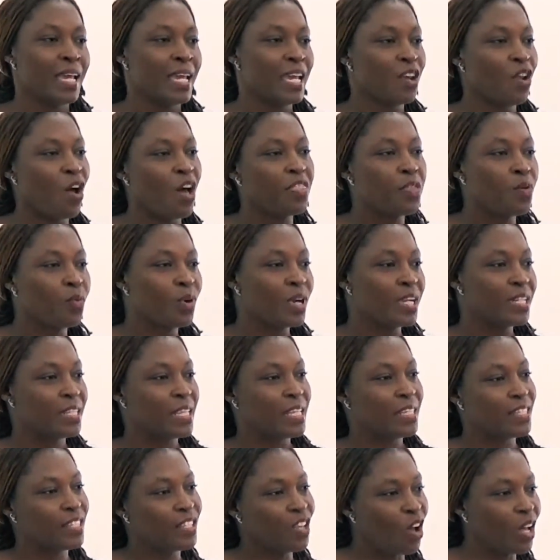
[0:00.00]
In other words, they
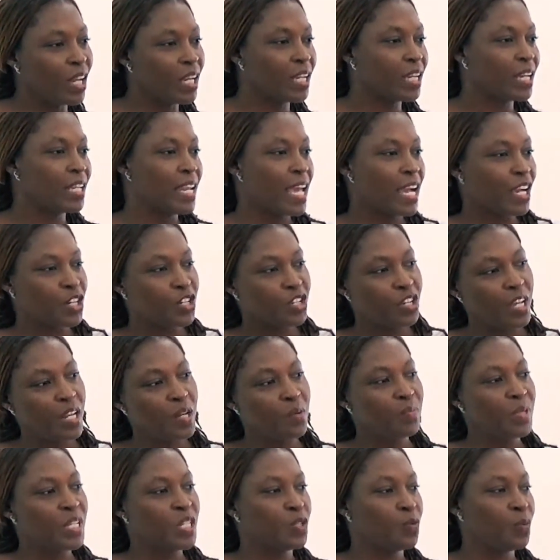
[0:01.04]
saw the
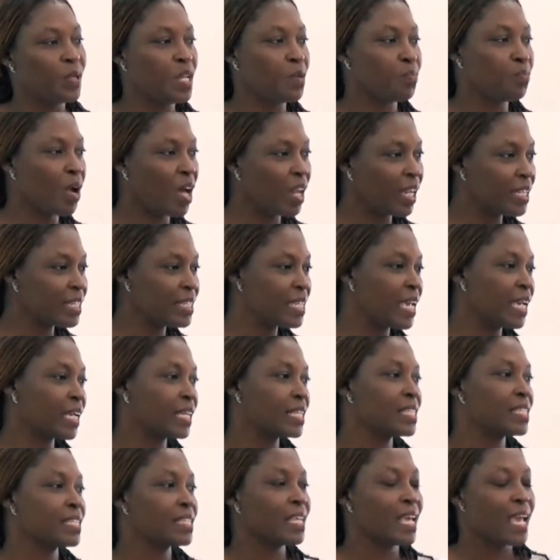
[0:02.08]
connection between
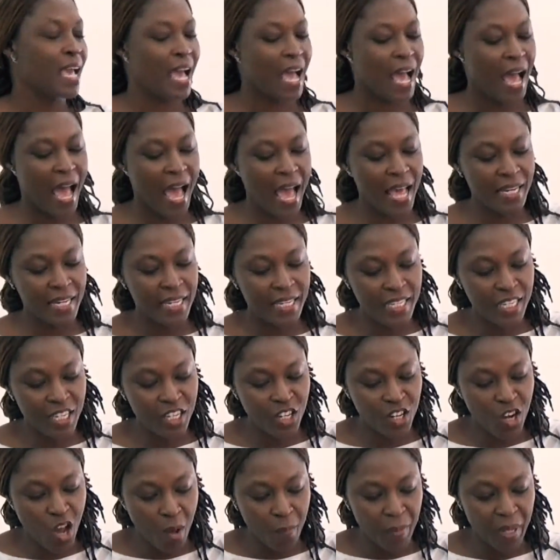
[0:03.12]
politics and
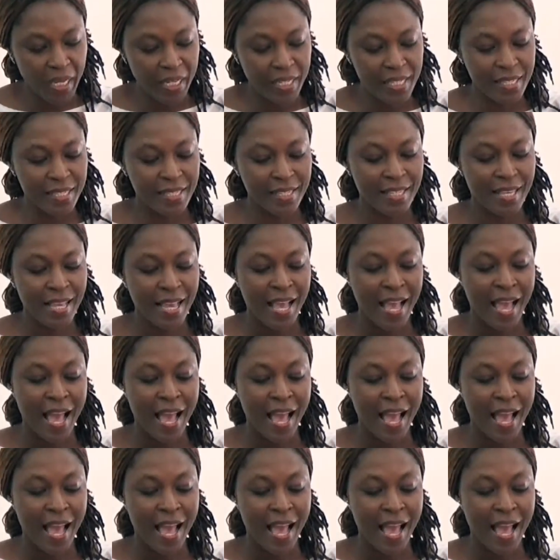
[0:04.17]
economics.